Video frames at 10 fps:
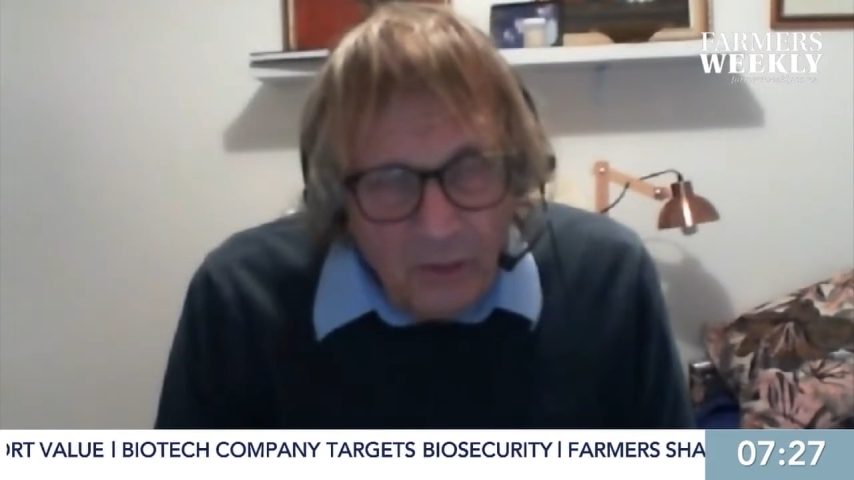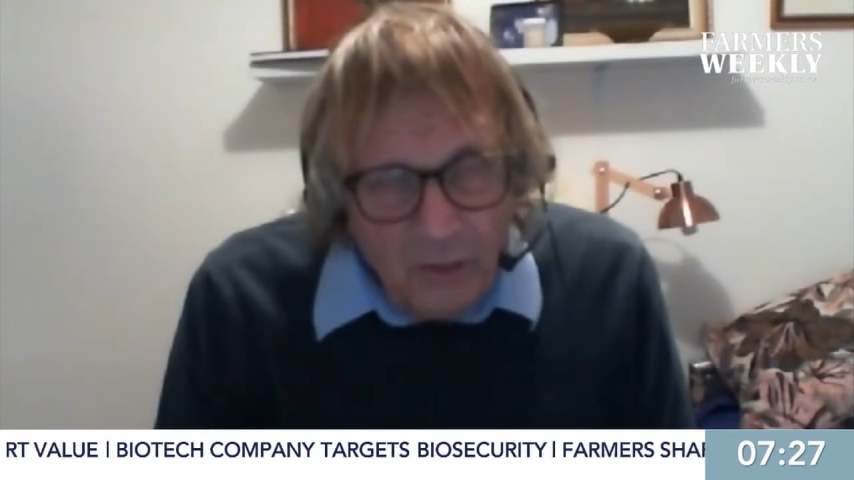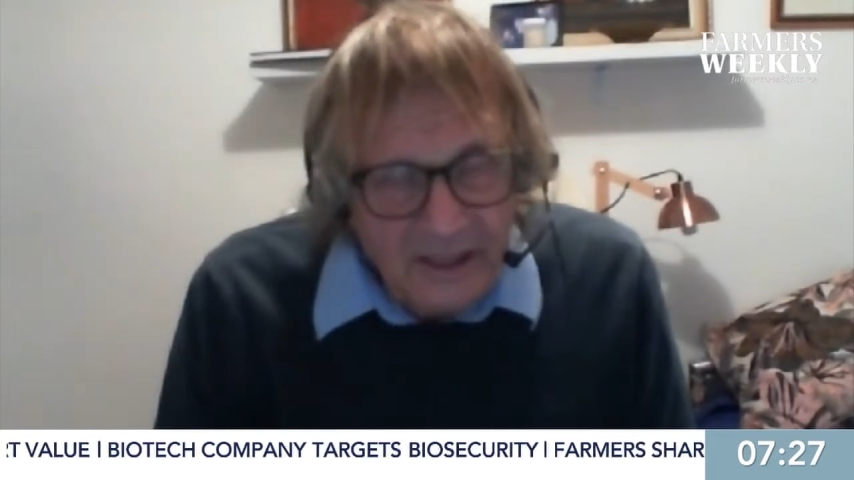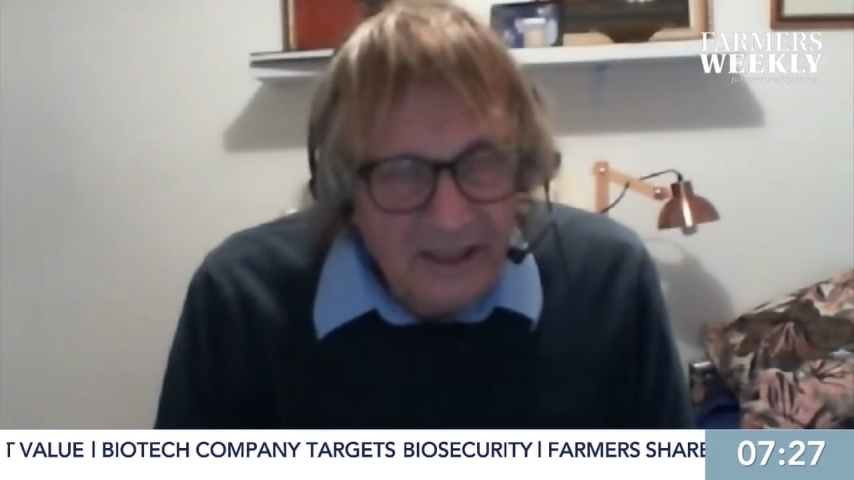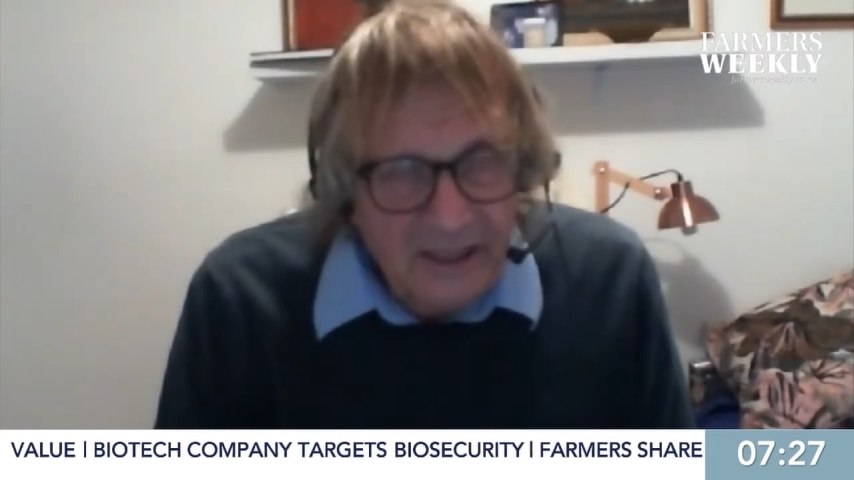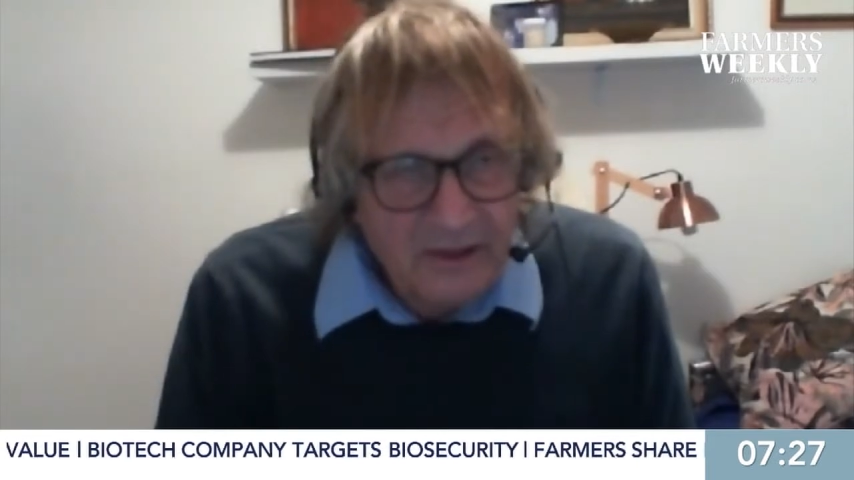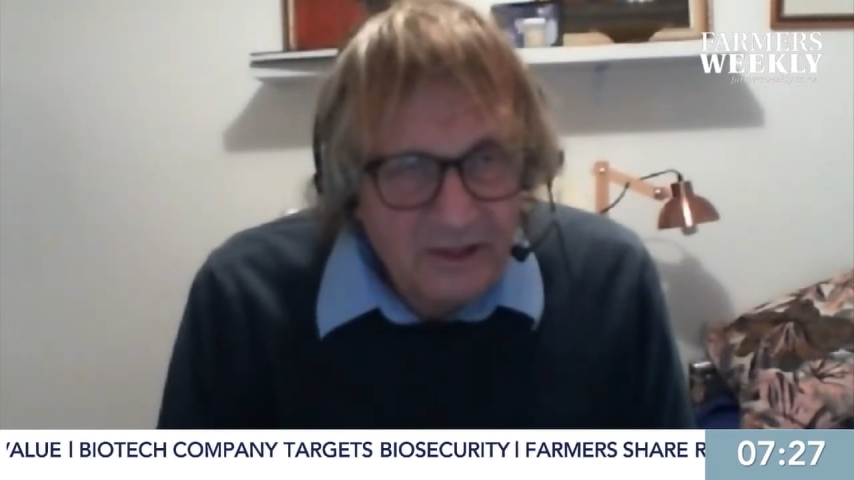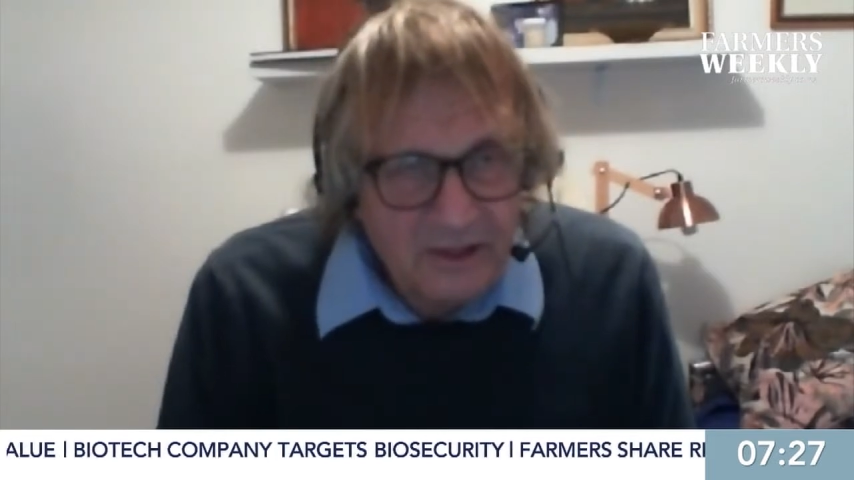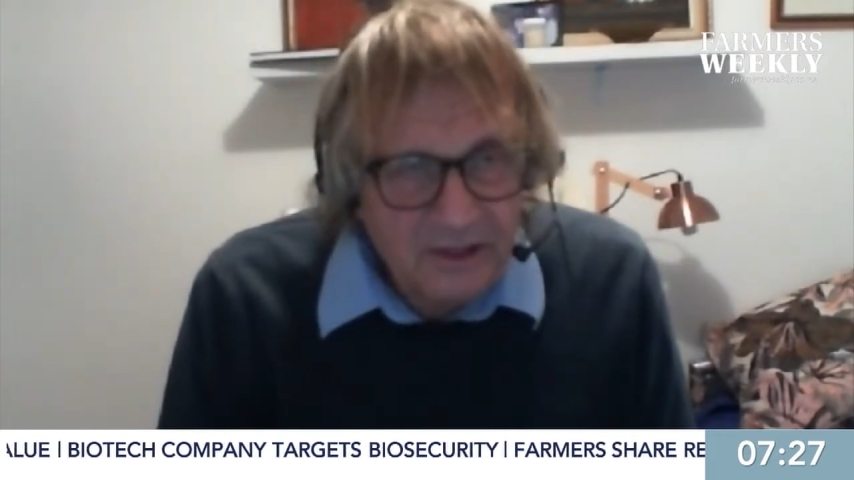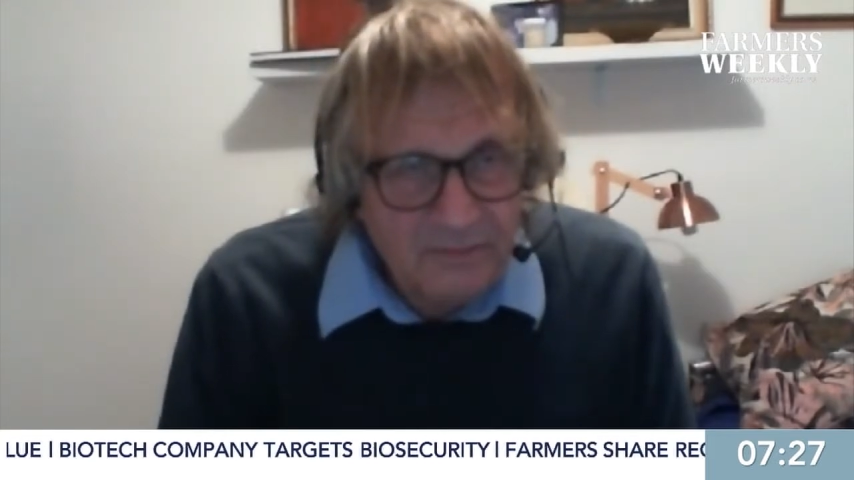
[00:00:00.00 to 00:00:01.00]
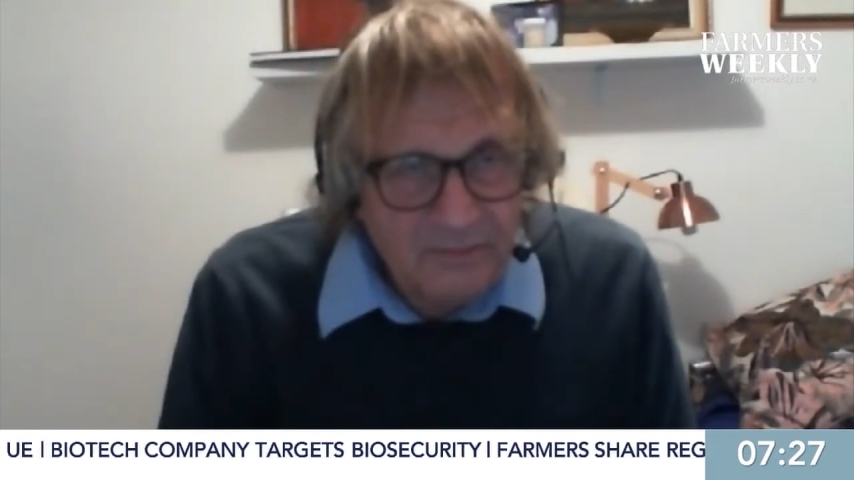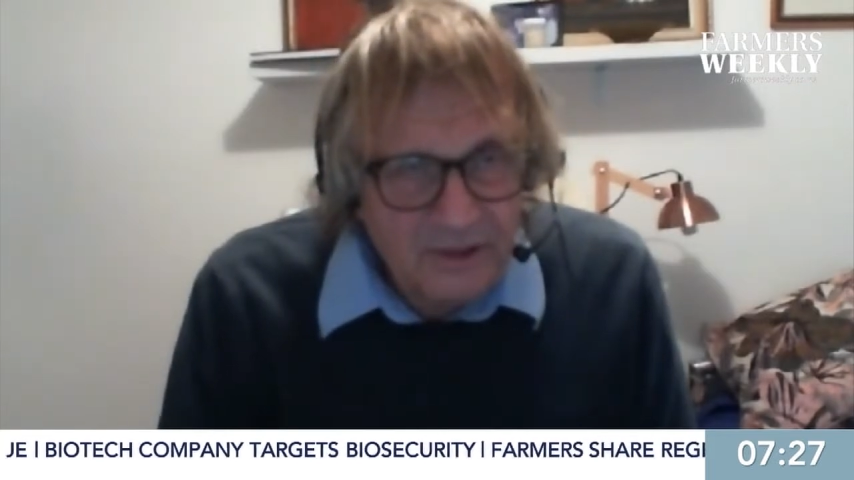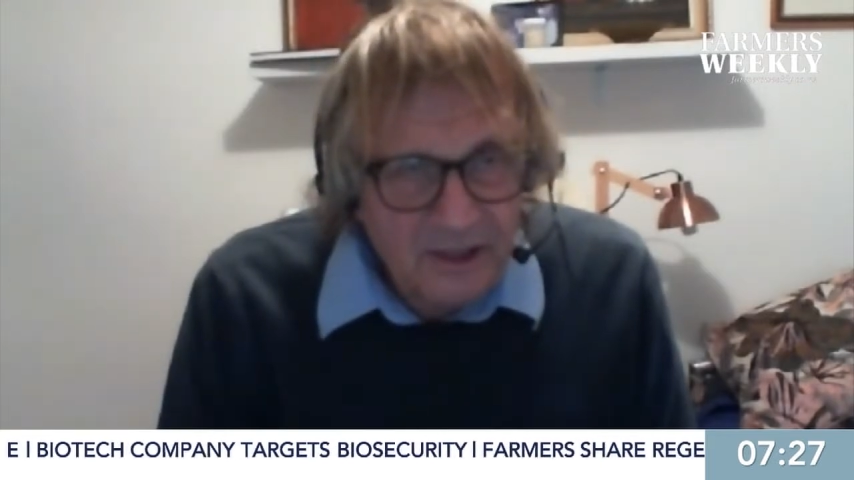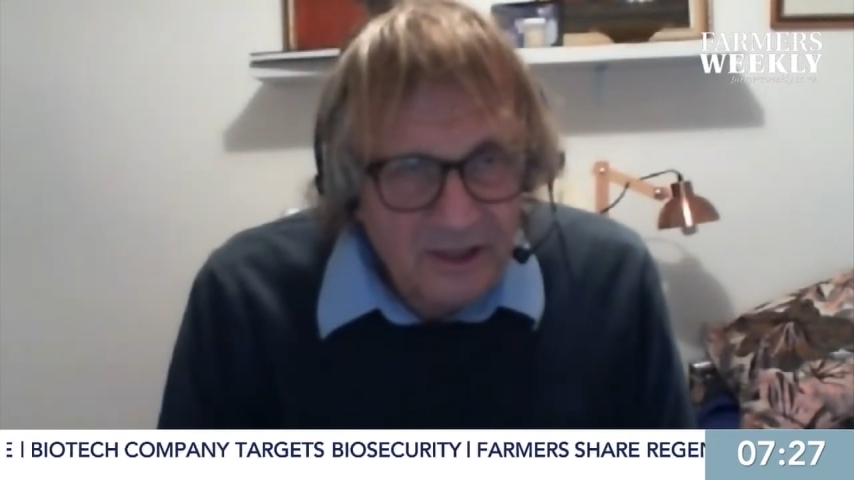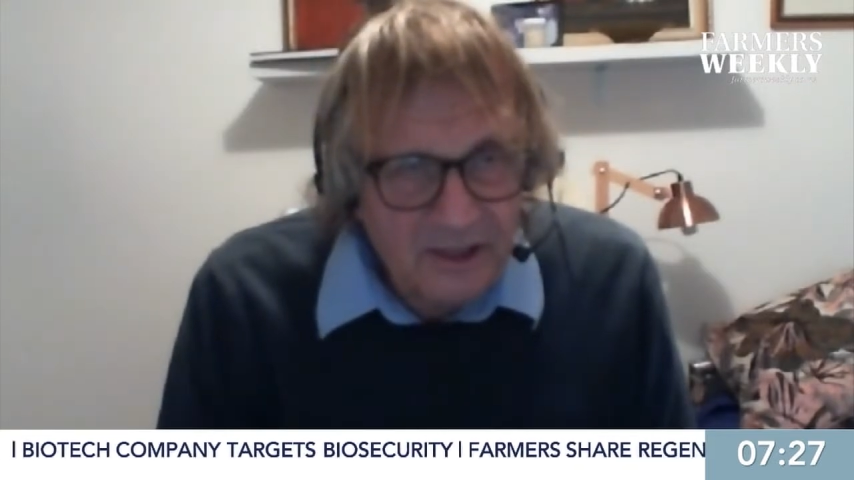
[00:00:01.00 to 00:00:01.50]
older ecosystems